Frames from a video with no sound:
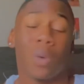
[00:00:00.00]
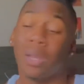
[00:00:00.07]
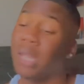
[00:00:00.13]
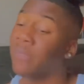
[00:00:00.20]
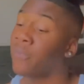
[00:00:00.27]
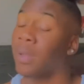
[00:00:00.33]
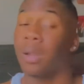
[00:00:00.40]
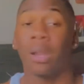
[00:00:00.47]
a
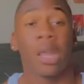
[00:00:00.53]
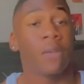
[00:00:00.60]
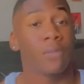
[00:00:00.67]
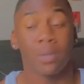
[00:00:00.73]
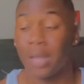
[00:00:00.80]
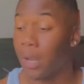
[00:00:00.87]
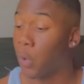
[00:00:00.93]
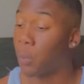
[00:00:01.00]
different level,
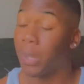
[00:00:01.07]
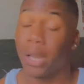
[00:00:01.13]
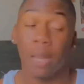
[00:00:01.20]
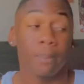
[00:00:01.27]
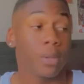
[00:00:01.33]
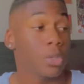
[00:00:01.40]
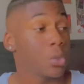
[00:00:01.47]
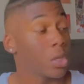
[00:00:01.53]
not only
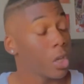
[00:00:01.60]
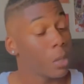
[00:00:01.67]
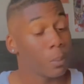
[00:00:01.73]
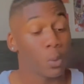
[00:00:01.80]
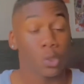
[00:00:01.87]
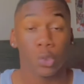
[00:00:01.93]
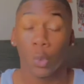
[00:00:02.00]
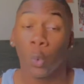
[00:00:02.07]
elementary, not
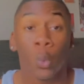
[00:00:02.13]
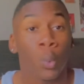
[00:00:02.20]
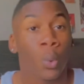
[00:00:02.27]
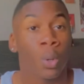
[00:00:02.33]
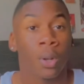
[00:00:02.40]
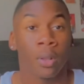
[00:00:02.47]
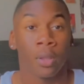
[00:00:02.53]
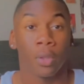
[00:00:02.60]
middle school.
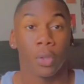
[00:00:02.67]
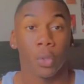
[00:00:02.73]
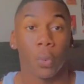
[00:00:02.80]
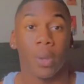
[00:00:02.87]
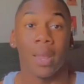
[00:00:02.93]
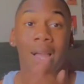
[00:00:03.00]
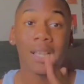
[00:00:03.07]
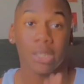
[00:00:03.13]
You
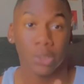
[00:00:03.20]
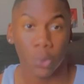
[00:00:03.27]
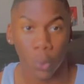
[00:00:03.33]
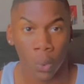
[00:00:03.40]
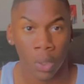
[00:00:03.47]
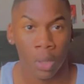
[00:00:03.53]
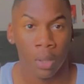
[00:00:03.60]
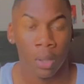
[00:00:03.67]
in high school.